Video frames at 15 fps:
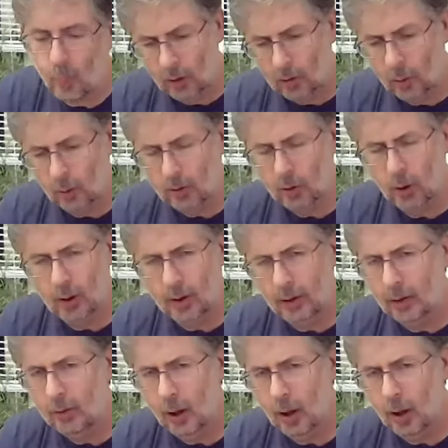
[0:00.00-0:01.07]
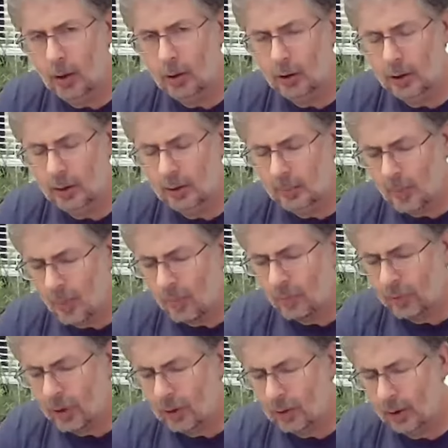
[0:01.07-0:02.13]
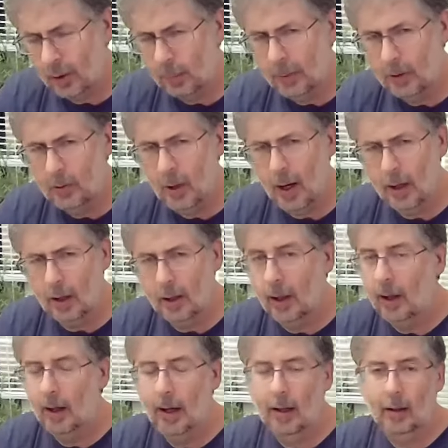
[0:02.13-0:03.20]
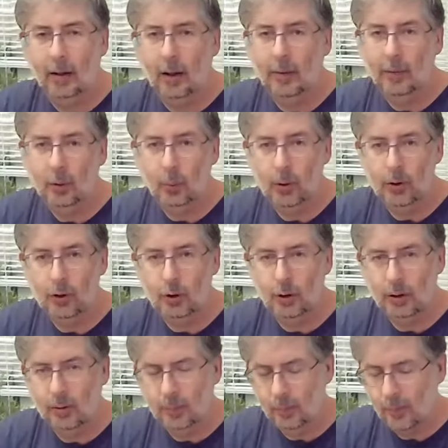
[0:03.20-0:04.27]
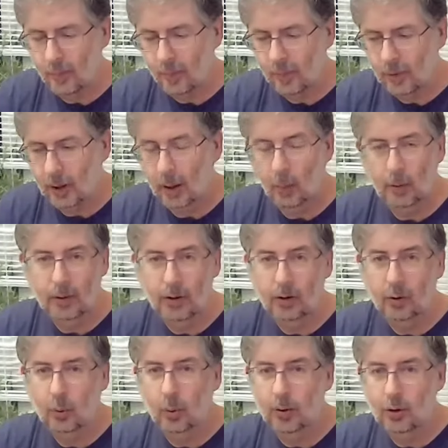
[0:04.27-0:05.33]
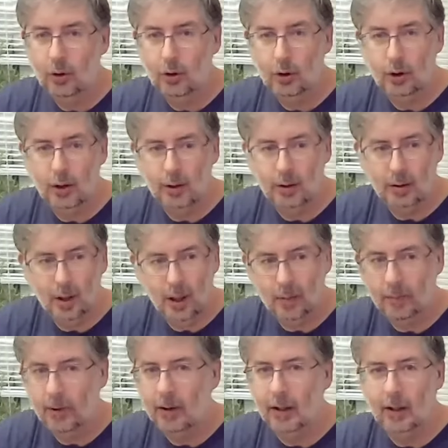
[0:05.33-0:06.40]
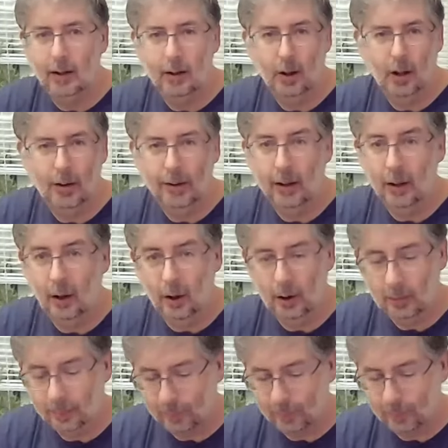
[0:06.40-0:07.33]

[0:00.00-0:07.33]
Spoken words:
So it's good. It is a hard cheese. It's a little bit drier, and I love Swiss cheese. I will eat Swiss cheese every day, all day long.